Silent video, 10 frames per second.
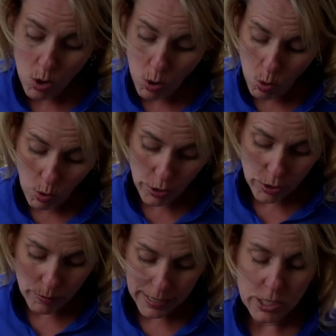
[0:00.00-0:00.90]
Or you
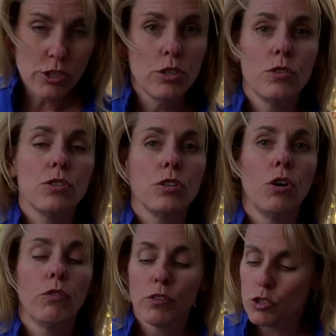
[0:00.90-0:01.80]
might choose to
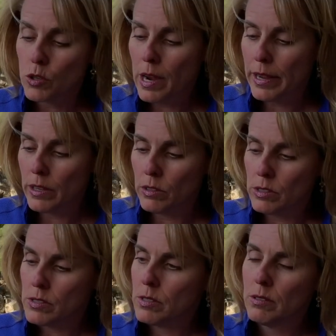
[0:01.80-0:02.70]
go for
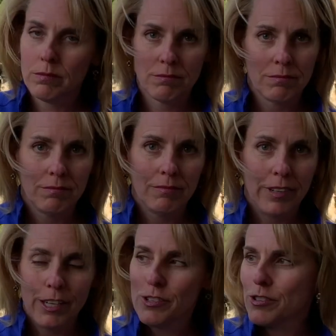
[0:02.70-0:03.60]
triangles.
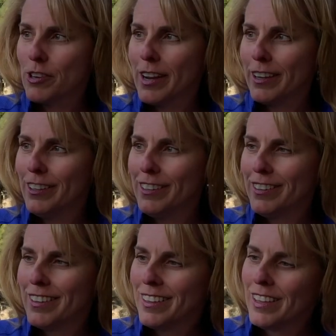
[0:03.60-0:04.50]
Here's a triangle.
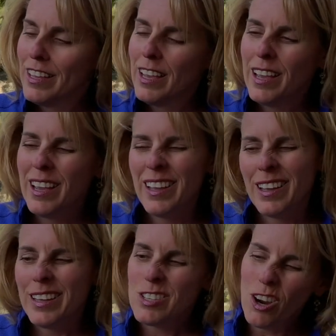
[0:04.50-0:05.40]

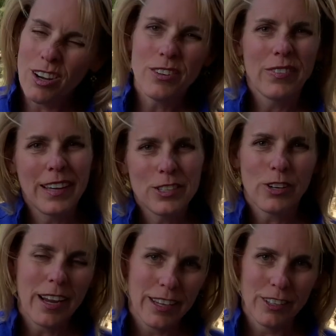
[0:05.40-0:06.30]
It's hard to find
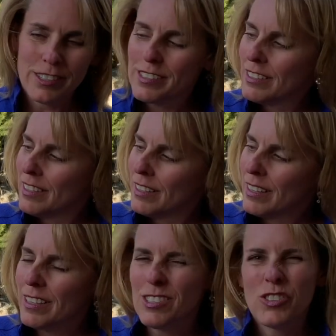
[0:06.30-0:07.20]
triangles
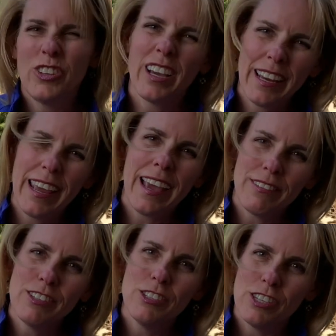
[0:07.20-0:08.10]
because so you kind of have
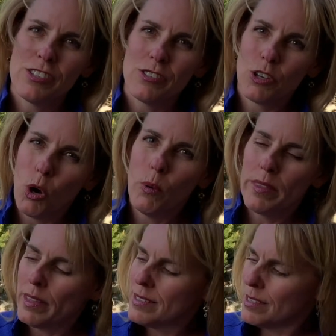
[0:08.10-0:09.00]
to just go
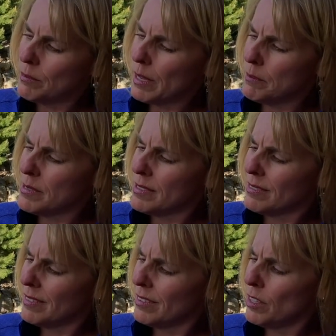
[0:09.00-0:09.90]
with it. Sometimes
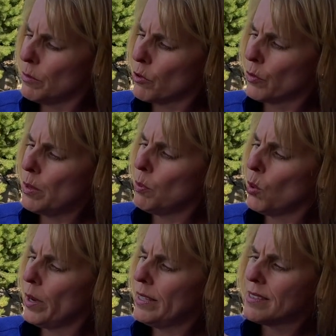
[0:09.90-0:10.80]
the 3
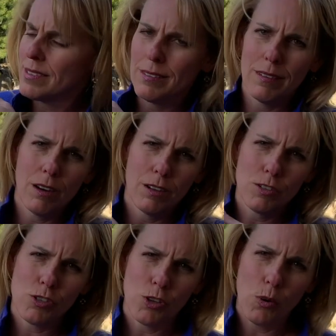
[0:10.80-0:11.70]
points aren't
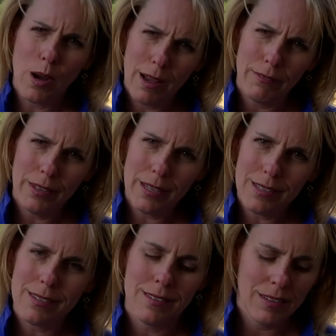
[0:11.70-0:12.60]
so
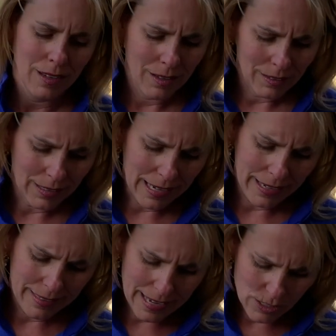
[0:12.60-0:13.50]
obvious.
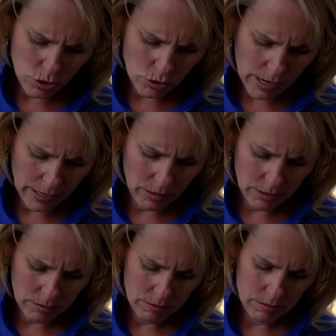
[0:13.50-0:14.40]
Like that's a triangle.